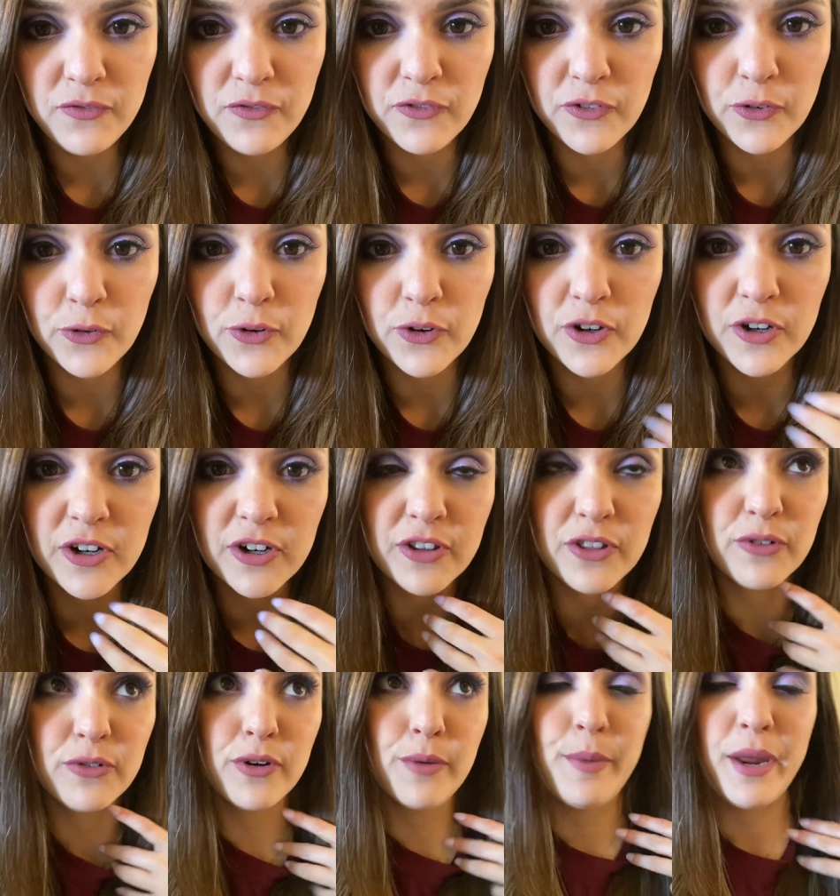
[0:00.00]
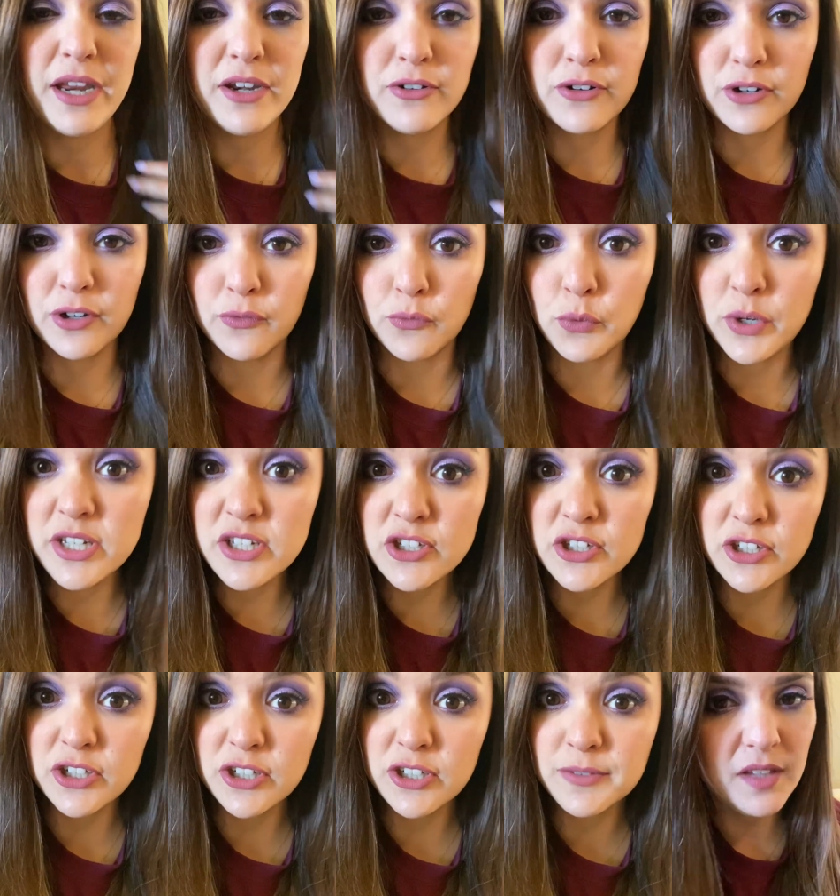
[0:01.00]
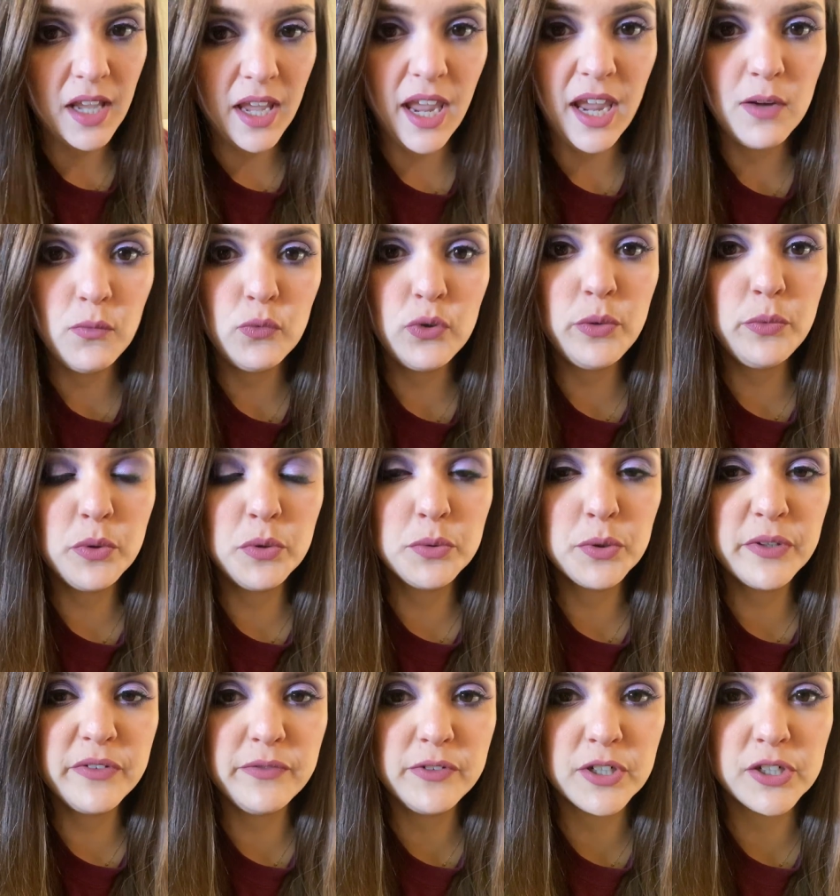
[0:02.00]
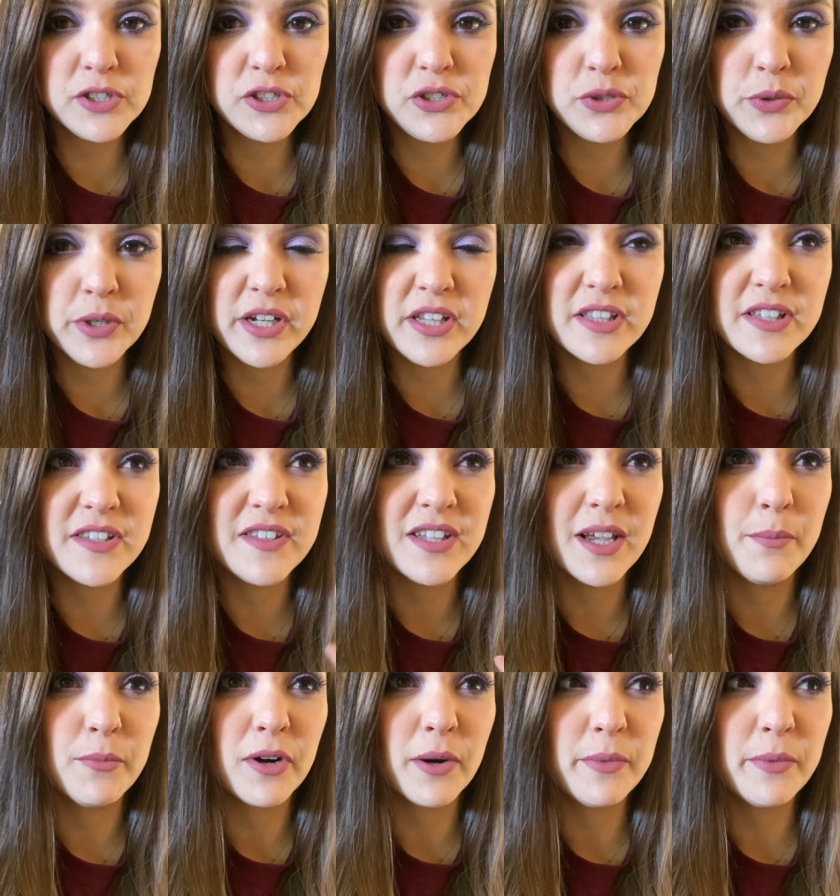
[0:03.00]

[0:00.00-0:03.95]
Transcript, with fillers: for the remainder of winter and we will return to it in the summer.